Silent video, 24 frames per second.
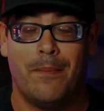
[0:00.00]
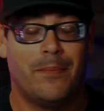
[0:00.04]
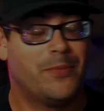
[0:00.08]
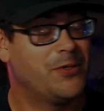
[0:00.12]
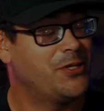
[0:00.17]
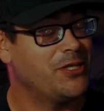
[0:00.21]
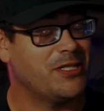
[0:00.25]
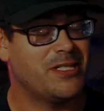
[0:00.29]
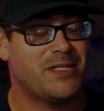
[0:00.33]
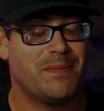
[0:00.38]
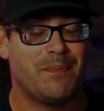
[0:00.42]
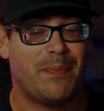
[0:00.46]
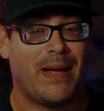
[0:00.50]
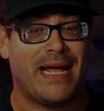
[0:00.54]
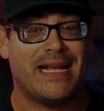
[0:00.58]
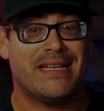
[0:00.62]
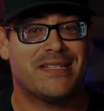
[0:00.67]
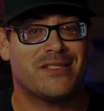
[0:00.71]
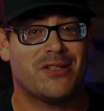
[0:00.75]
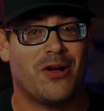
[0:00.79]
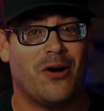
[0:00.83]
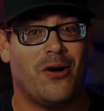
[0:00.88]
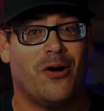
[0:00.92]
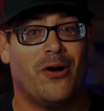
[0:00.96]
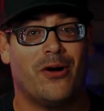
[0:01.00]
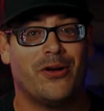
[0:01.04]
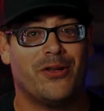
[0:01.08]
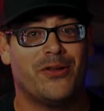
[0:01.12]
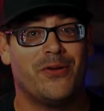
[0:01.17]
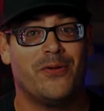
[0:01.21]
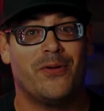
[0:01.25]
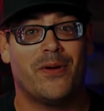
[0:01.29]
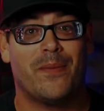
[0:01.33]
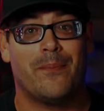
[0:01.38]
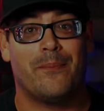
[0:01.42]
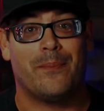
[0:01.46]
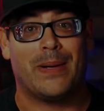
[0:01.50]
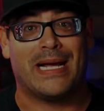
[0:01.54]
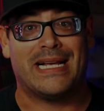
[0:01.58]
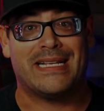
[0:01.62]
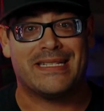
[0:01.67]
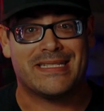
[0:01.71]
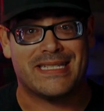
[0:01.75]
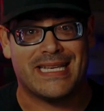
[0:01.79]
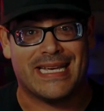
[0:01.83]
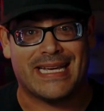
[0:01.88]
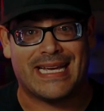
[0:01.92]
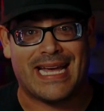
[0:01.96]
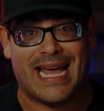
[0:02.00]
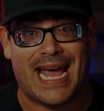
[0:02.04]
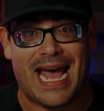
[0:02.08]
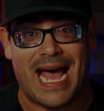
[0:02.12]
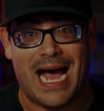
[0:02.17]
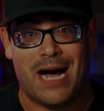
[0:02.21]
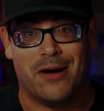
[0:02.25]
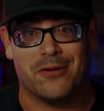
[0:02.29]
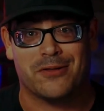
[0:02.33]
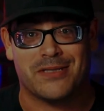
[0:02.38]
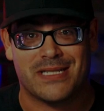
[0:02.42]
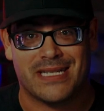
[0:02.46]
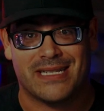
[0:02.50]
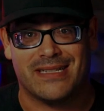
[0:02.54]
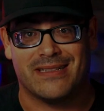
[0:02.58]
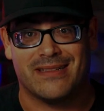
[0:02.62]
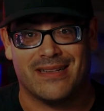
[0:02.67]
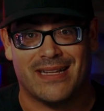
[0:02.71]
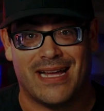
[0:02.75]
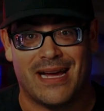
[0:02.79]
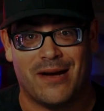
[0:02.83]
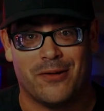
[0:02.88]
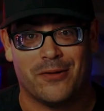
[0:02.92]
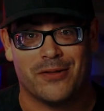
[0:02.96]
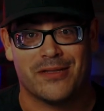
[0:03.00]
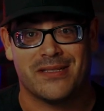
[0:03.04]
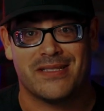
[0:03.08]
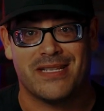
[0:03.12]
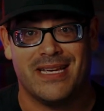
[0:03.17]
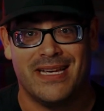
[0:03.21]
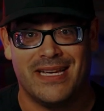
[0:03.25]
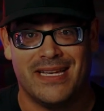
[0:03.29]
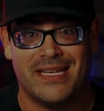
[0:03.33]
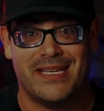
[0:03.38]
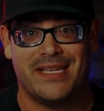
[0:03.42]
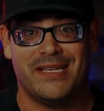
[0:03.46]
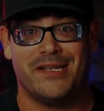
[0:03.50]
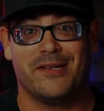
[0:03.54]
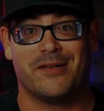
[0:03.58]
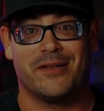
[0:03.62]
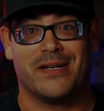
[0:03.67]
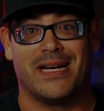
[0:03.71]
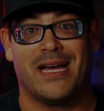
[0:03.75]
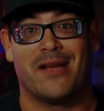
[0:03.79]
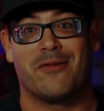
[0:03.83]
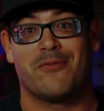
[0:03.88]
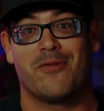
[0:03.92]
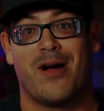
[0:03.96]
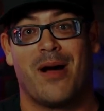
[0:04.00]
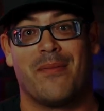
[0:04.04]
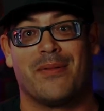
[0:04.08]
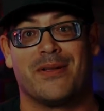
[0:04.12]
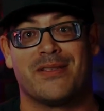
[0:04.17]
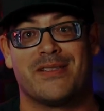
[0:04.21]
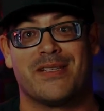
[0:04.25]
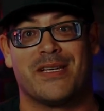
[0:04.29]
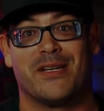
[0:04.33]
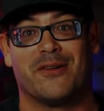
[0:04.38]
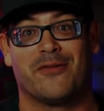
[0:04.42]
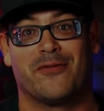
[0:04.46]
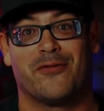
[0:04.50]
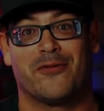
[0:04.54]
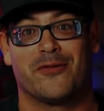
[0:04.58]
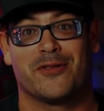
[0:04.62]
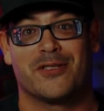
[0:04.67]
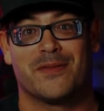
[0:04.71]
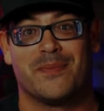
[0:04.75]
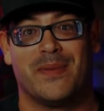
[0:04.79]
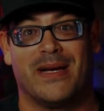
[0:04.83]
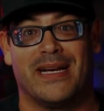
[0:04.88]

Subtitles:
just based on your basic housing allowance here at Robins Air Force